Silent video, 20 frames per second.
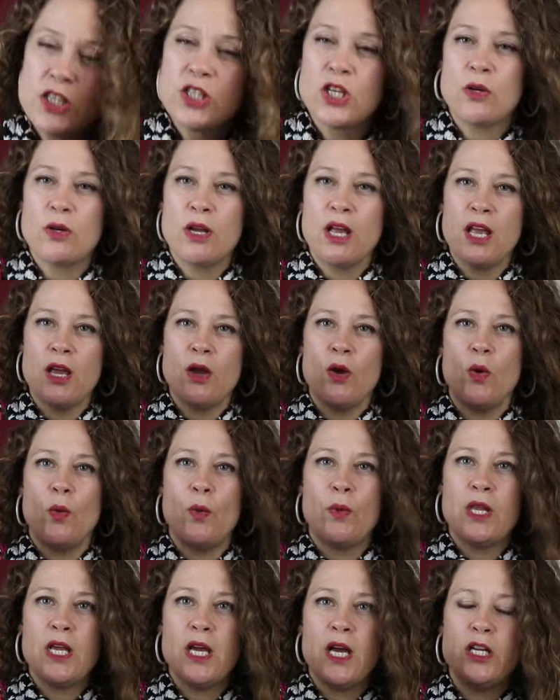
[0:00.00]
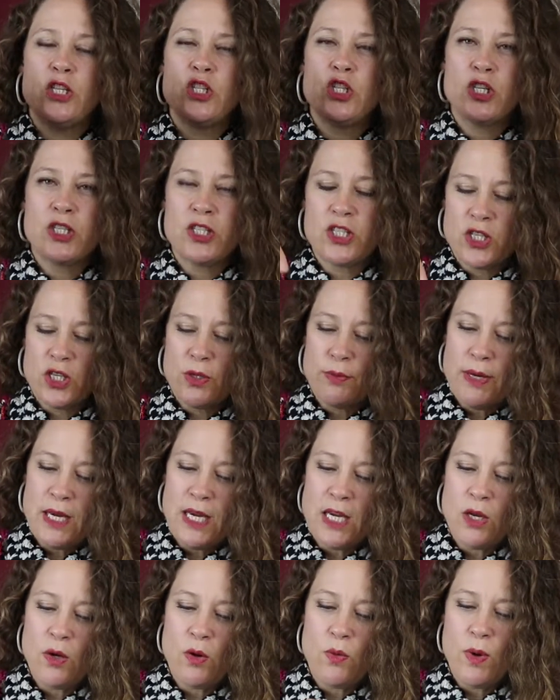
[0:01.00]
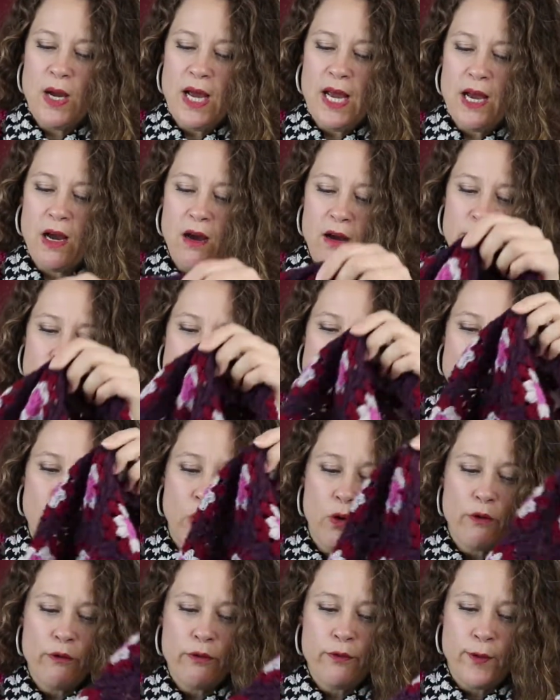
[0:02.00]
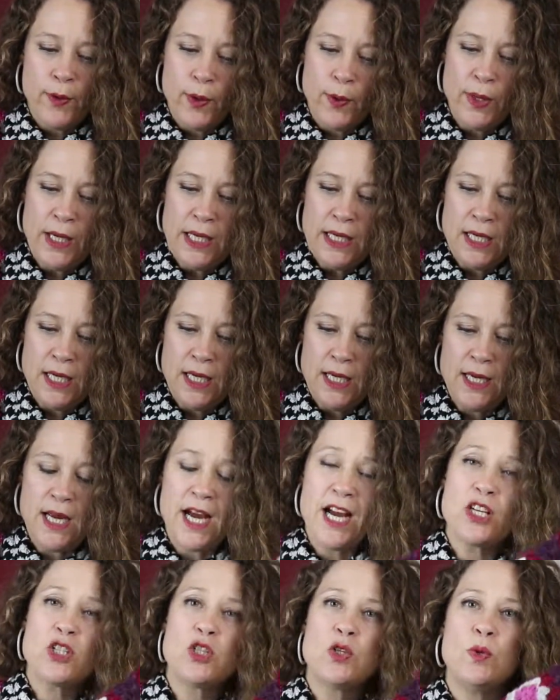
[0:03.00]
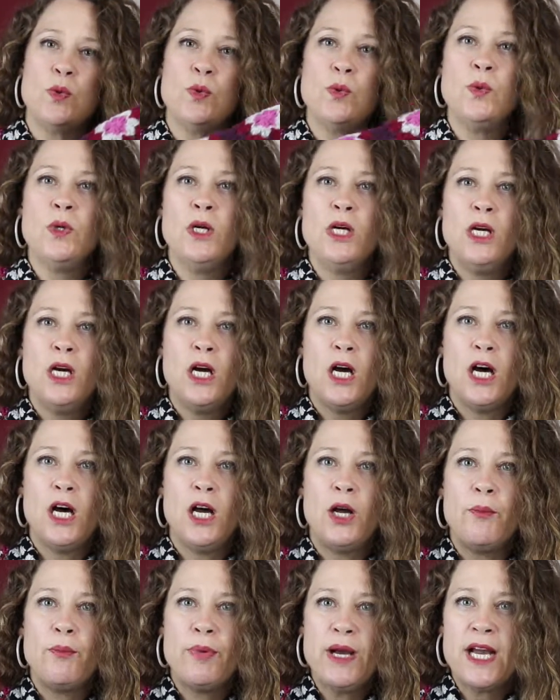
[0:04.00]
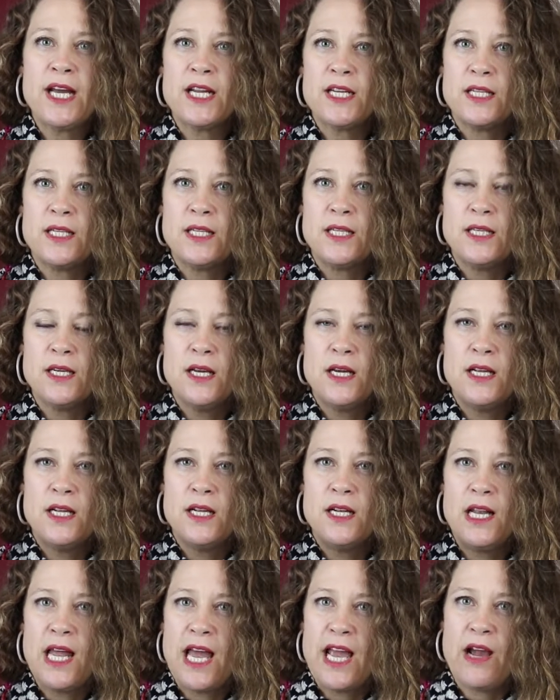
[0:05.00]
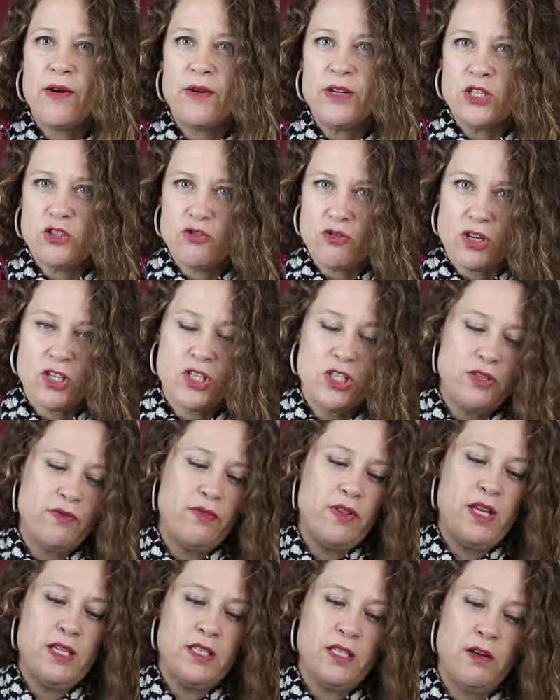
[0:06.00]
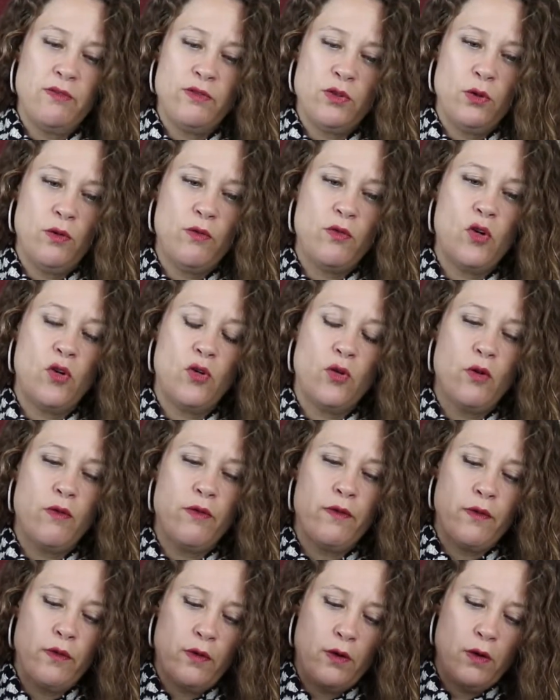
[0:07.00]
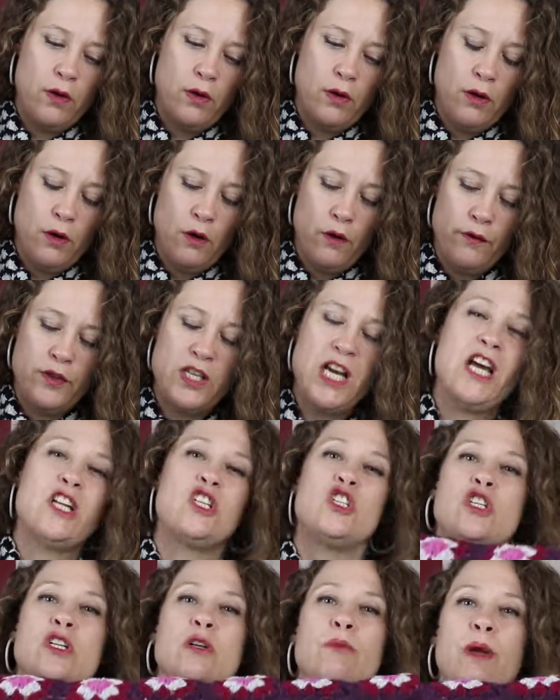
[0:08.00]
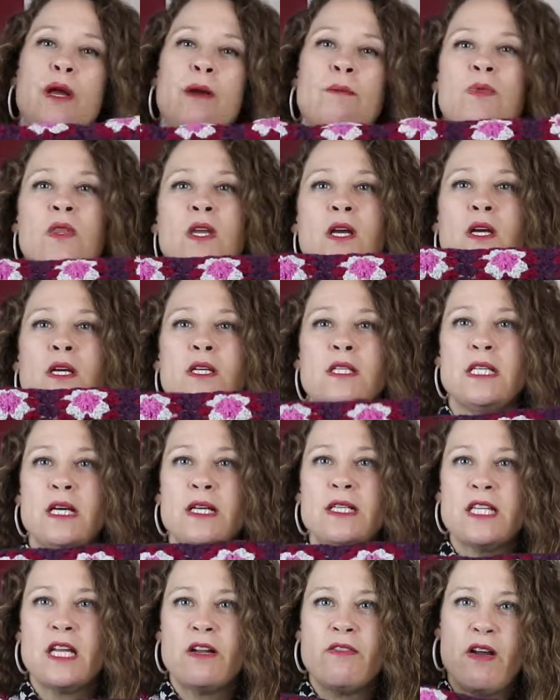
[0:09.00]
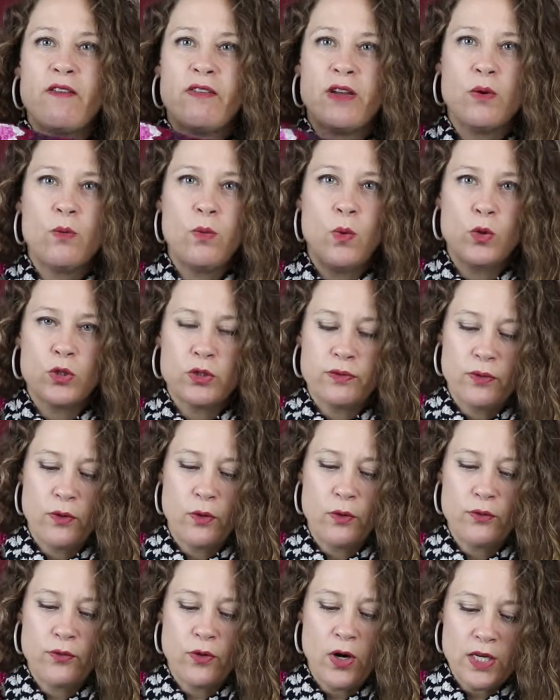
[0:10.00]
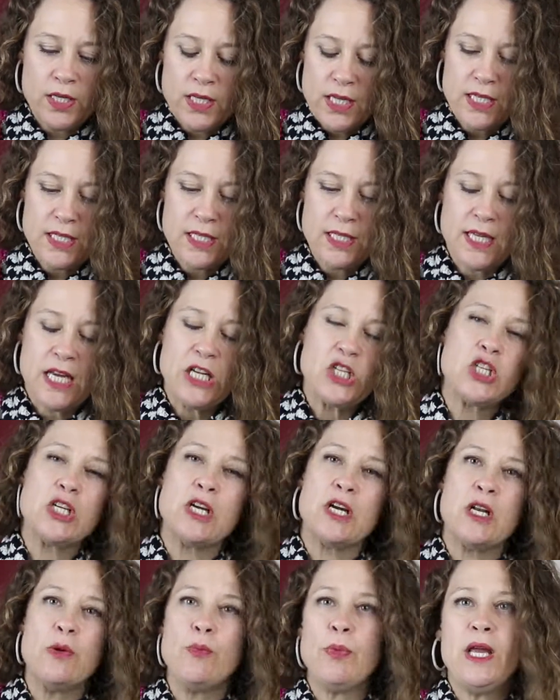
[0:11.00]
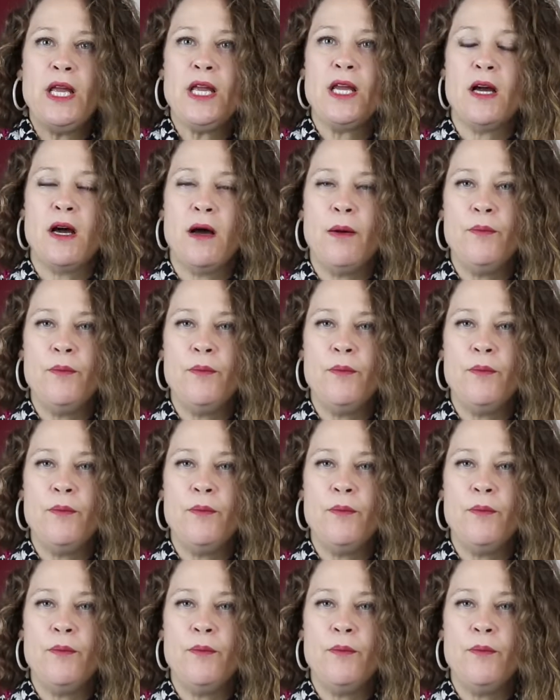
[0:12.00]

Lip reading: So just to make you aware, I'm not following the actual pattern layout instructions for this. I've sort of gone off tangent a bit. So instead of having a waterfall front, this is actually going to be